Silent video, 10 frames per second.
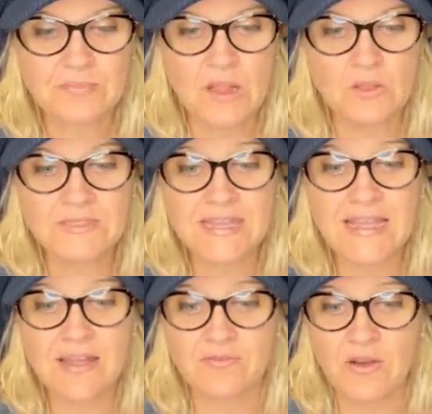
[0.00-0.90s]
looks
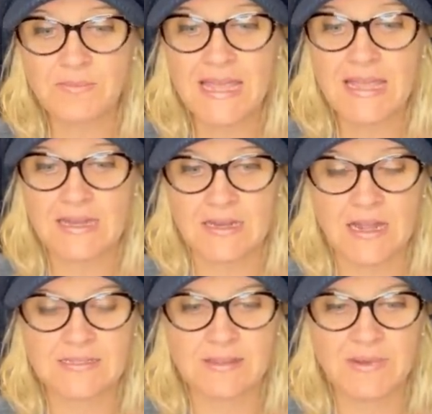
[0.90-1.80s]
like from
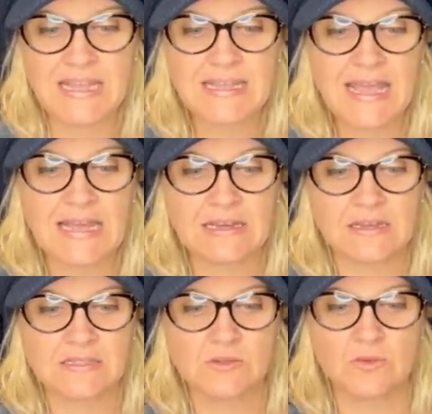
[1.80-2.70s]
Canada. Somebody in
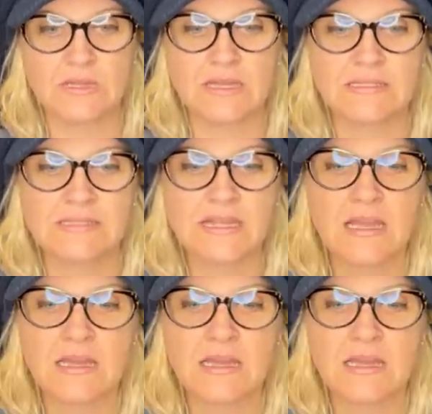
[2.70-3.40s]
Canada sold this.